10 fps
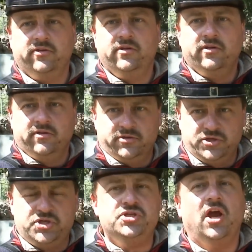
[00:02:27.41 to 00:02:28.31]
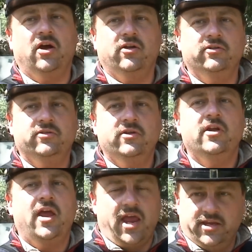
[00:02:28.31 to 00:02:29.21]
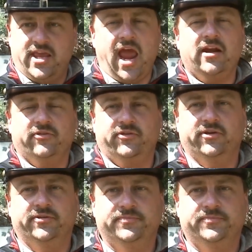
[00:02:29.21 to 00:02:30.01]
okay, shell, and canister.